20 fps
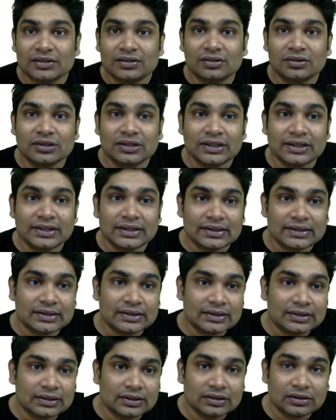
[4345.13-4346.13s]
through
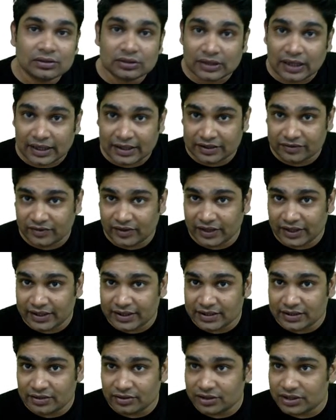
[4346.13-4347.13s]
this? That is very
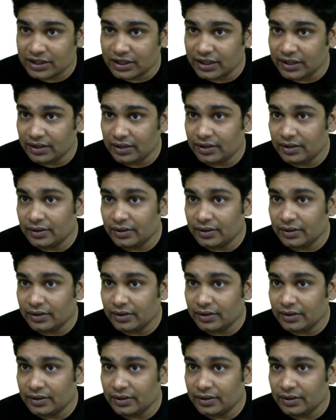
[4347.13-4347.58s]
easy to see.